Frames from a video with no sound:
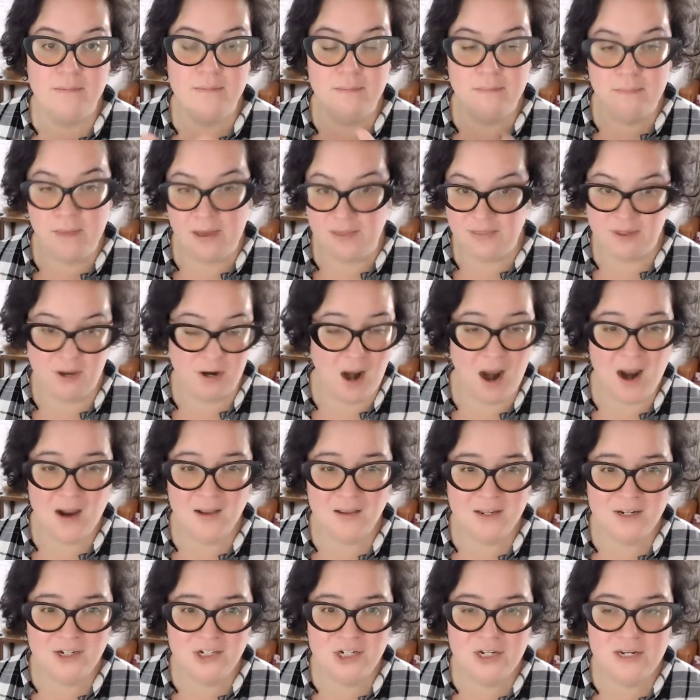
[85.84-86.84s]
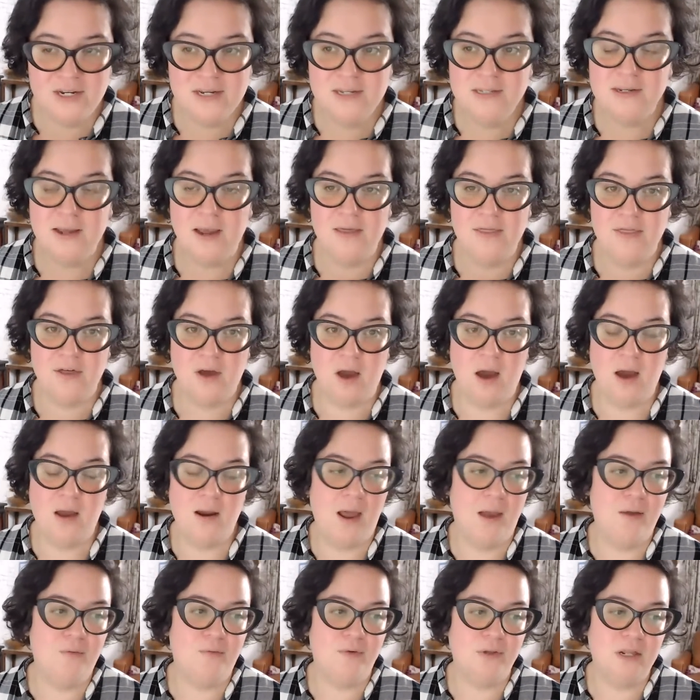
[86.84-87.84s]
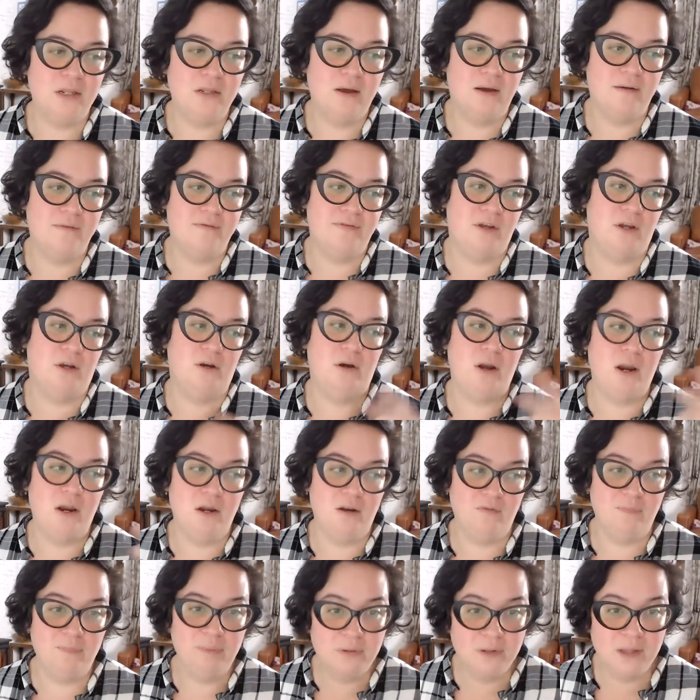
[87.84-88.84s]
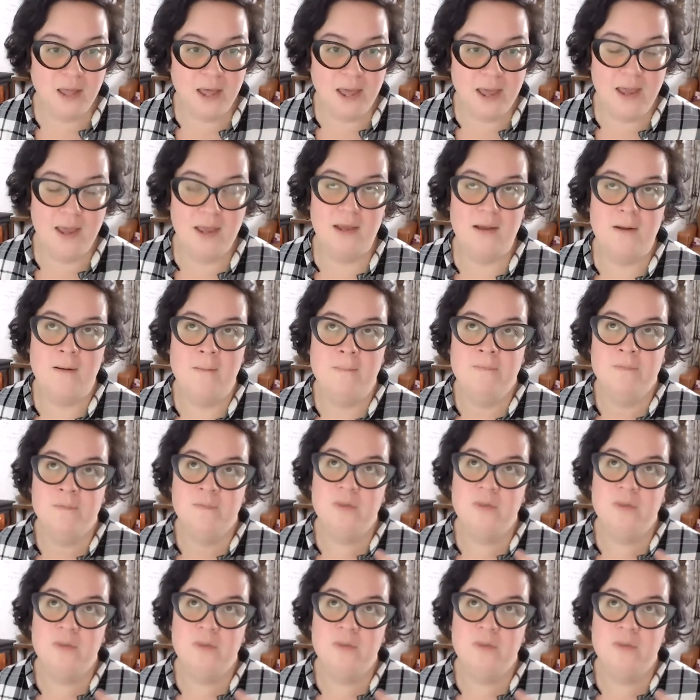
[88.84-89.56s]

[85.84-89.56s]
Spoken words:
methodologies. I thought I really loved the creative play,